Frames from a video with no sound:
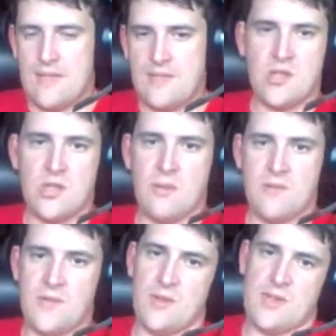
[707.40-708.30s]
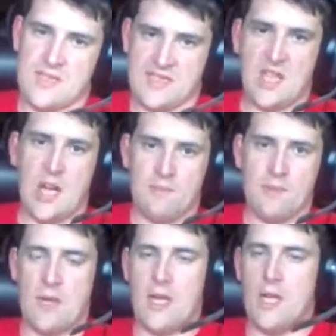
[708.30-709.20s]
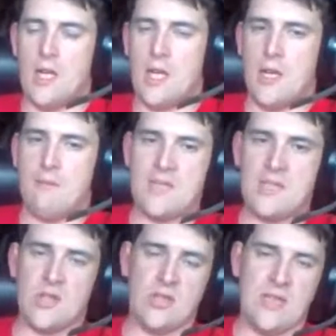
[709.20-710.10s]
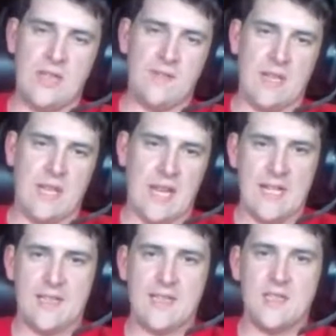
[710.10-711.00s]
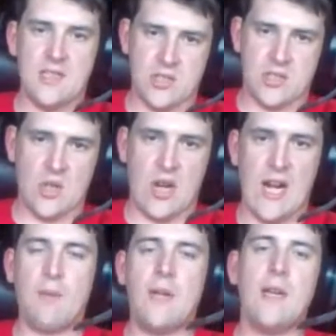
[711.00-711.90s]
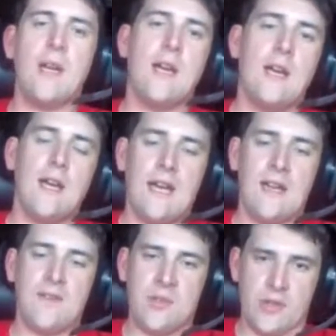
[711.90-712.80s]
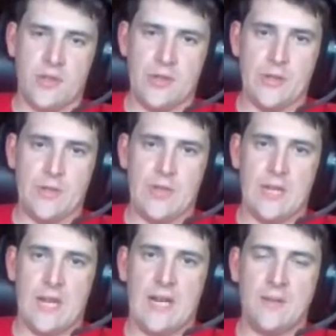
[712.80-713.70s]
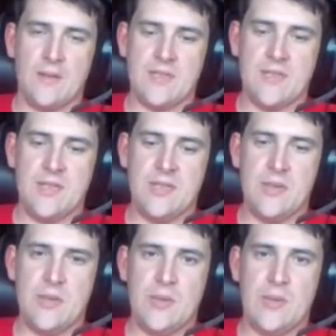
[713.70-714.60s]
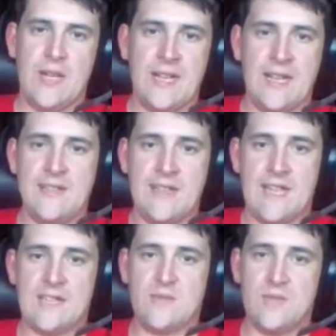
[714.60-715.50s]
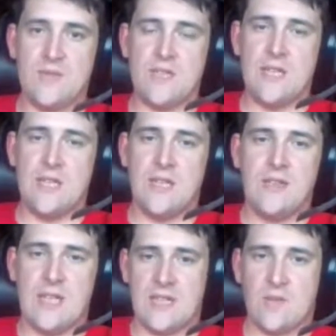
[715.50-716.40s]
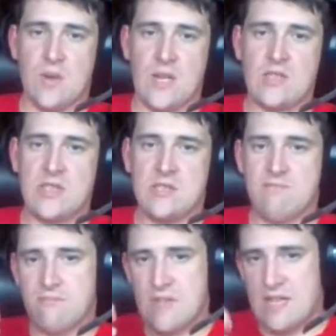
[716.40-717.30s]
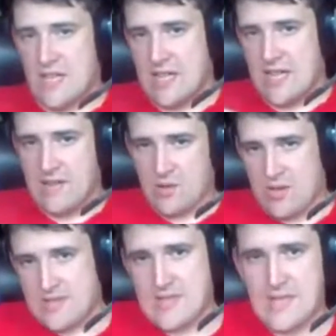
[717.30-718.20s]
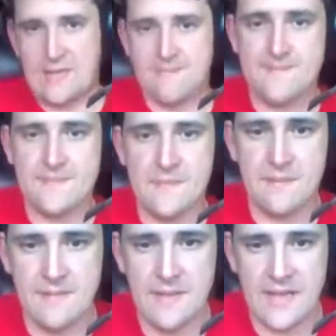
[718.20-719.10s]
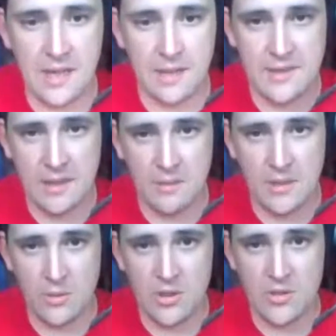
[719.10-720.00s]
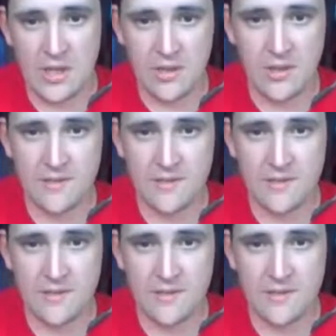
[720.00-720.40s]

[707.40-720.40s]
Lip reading: turn my phone because it's copyright. Make sure to leave a like, subscribe if you are new. I will see you in the next one. Thanks for watching, and have a great day. And comment down below what you think.